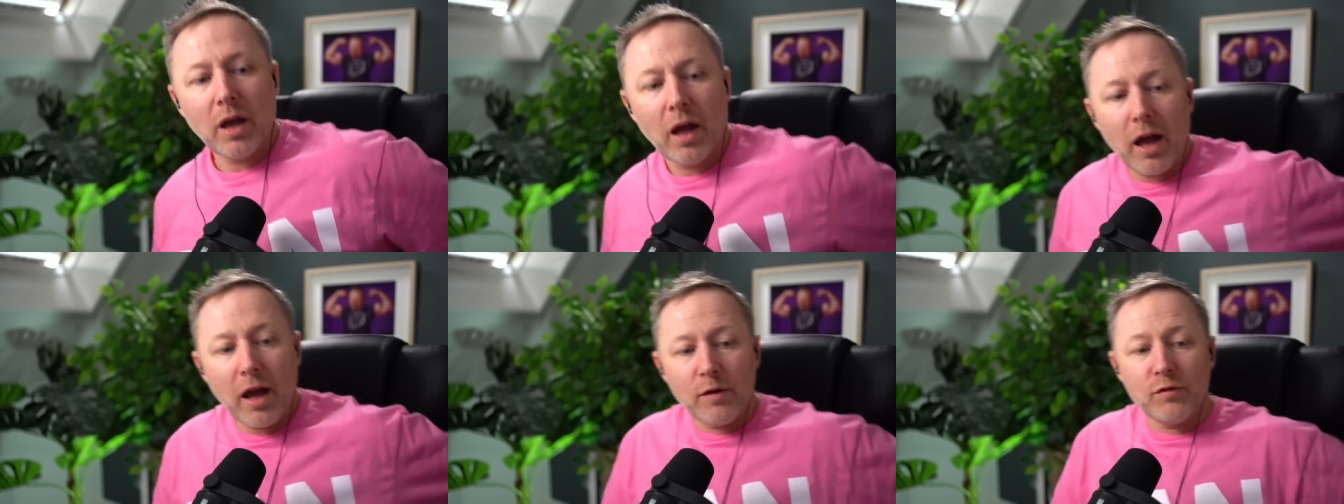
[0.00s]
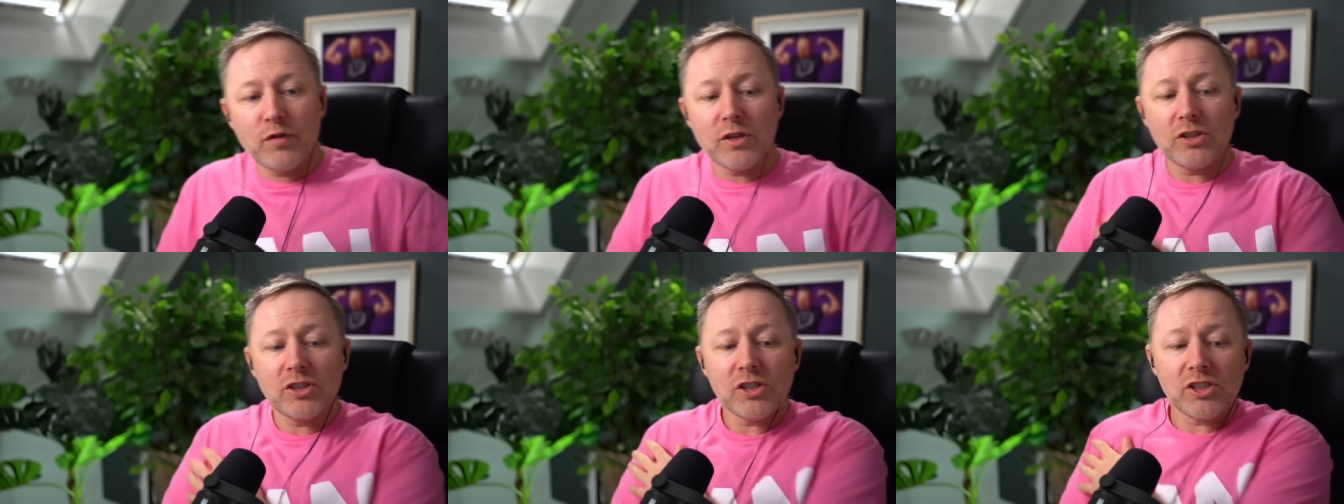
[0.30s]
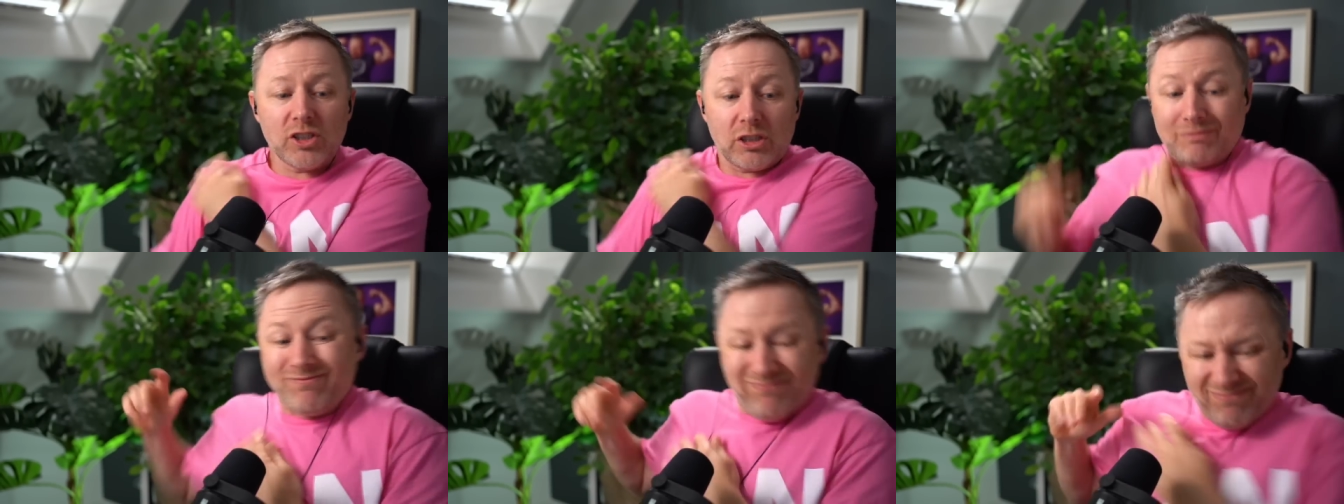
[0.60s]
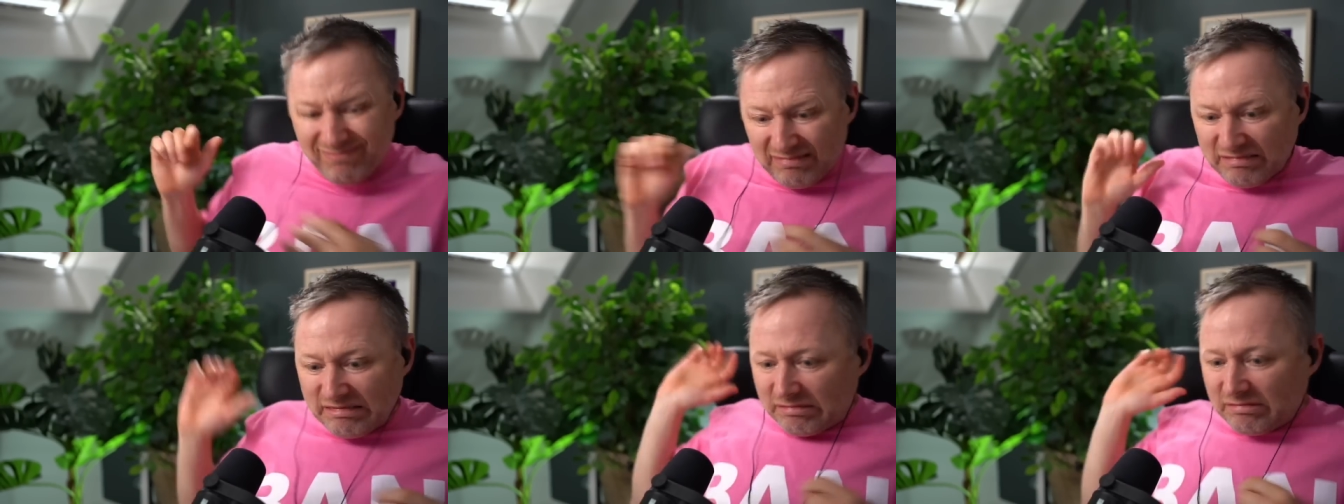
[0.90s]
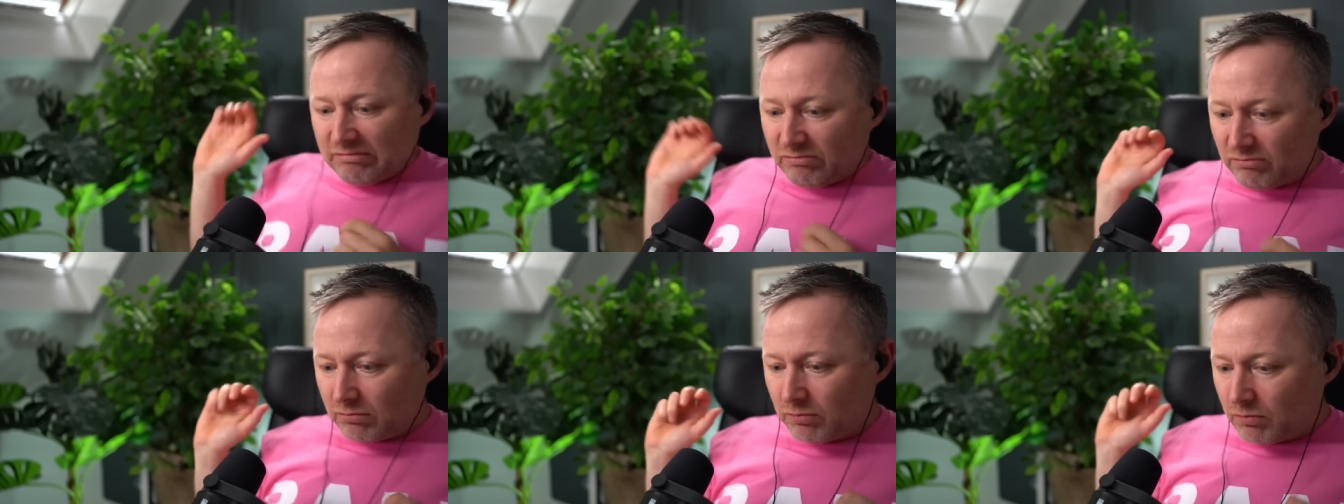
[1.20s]
If you just,
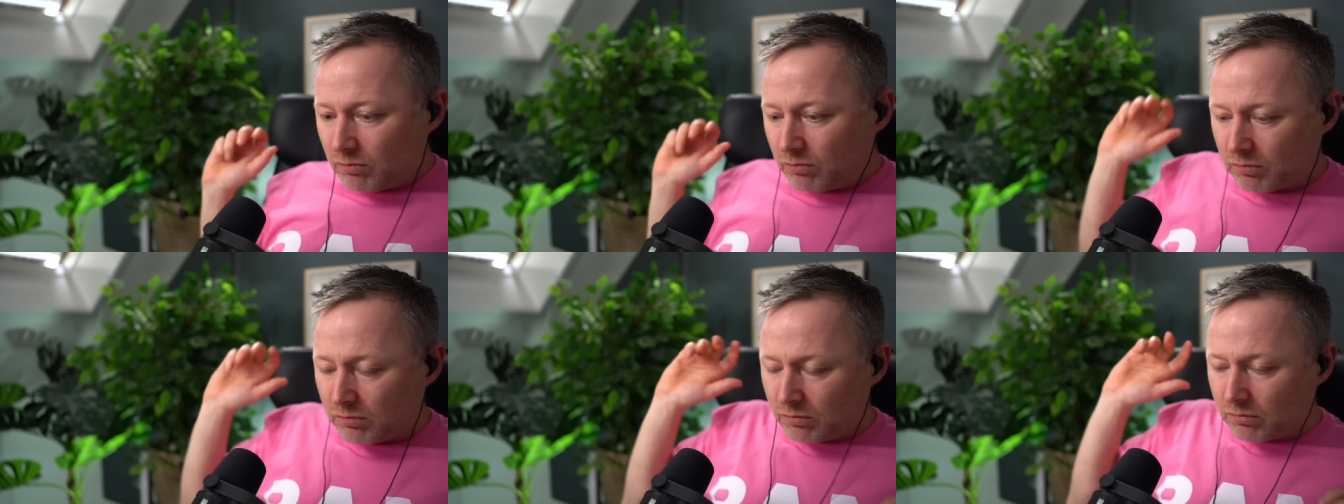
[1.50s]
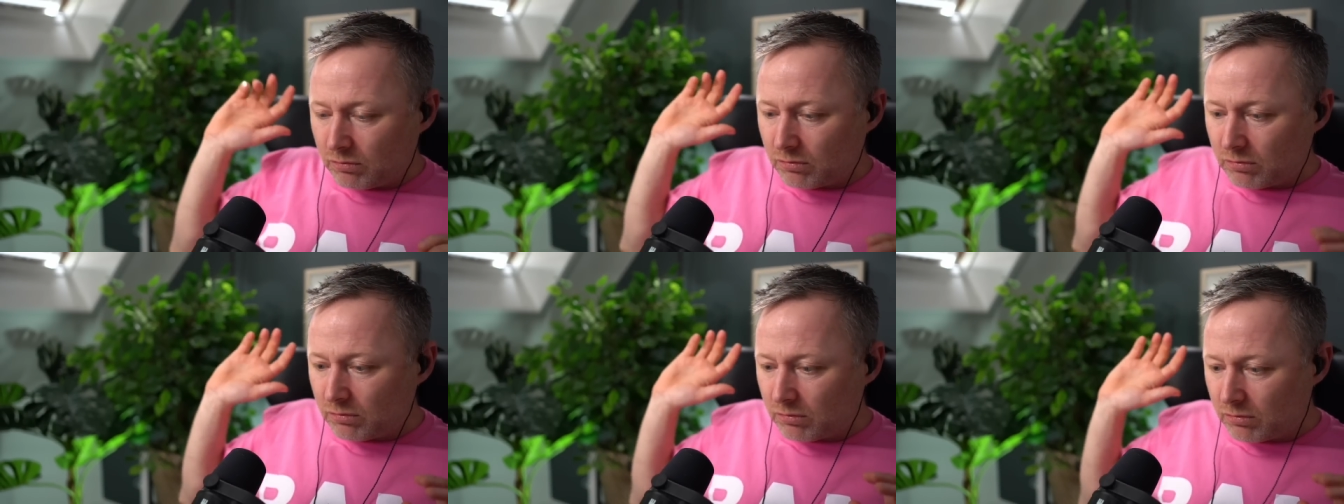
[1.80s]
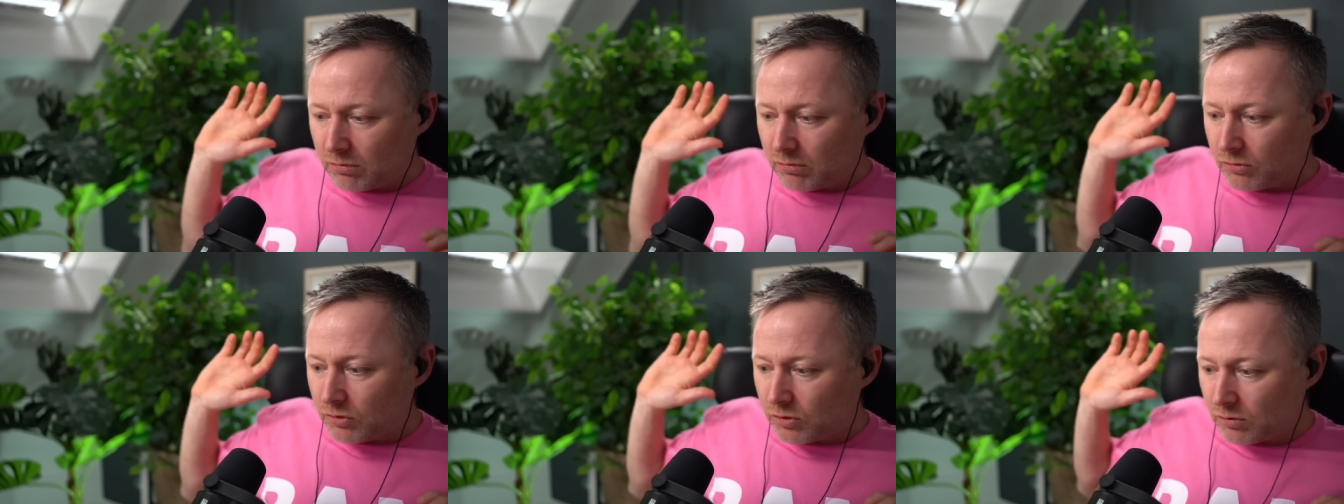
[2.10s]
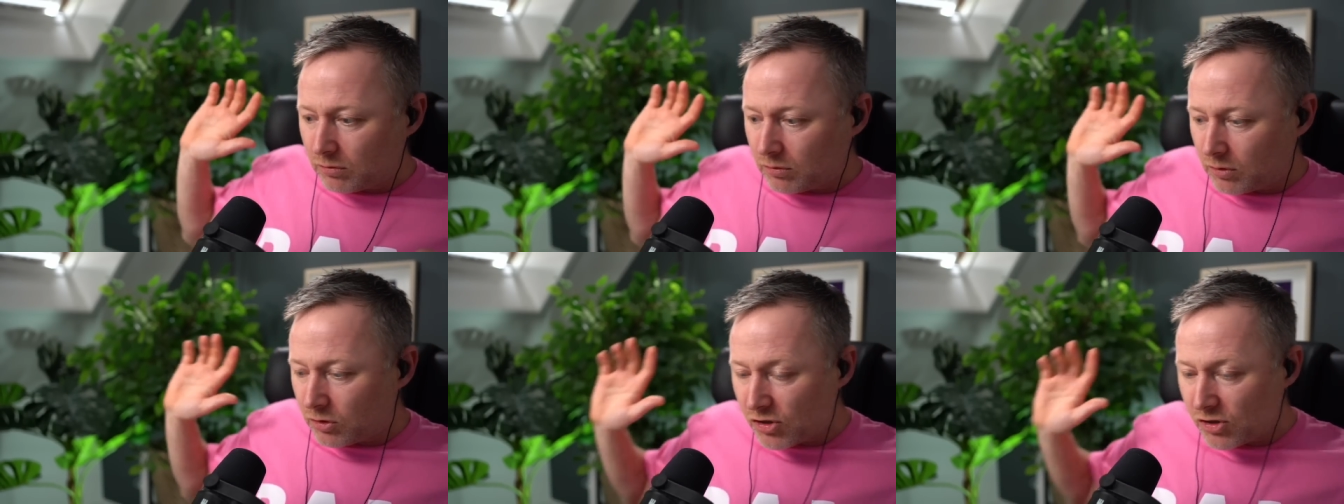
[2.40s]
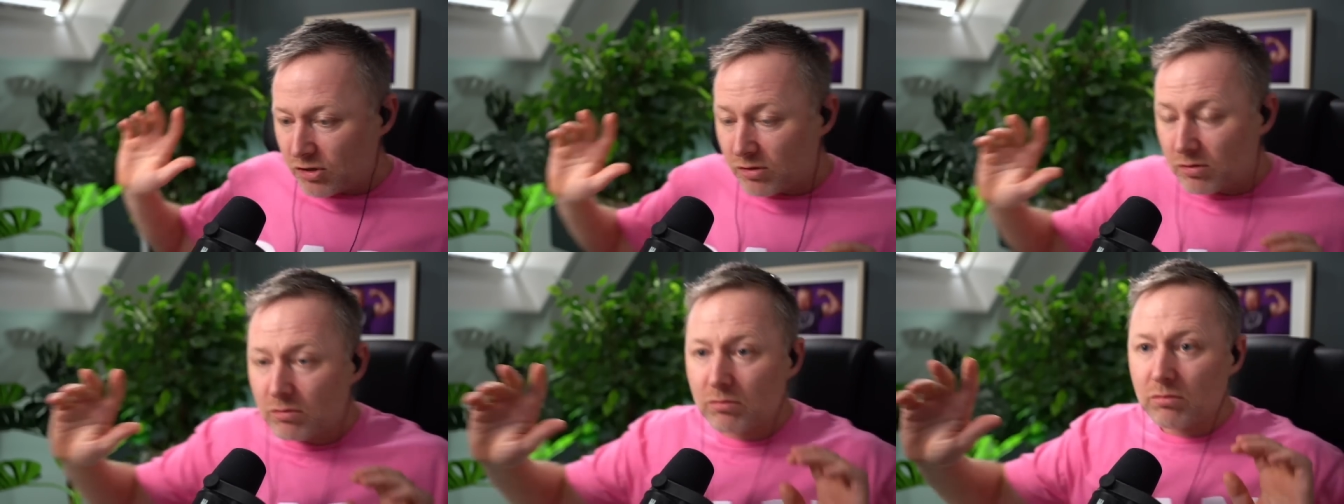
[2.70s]
mm,
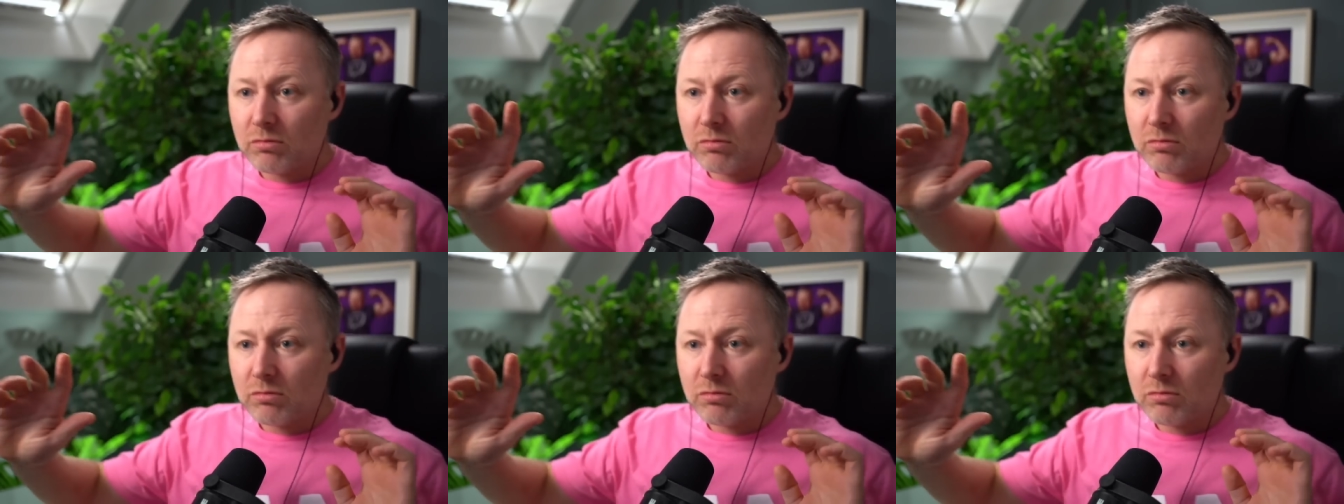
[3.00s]
just,